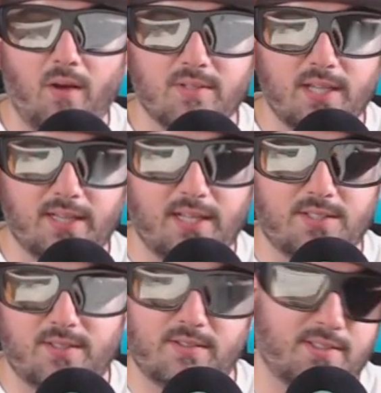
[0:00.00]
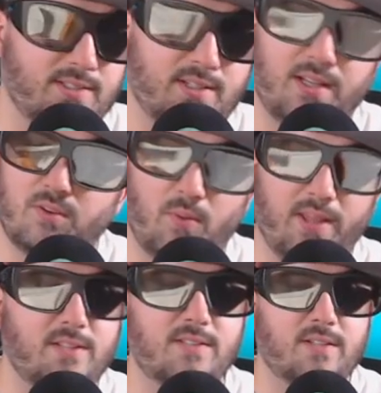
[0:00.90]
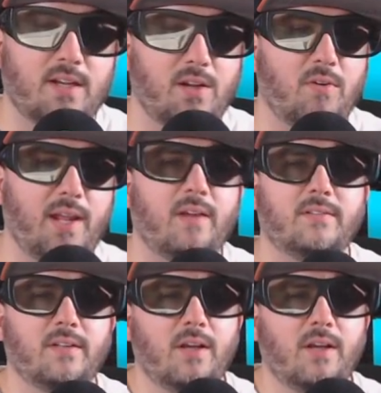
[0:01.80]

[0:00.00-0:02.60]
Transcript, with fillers: I was like, this this isn't the way this is going to go down.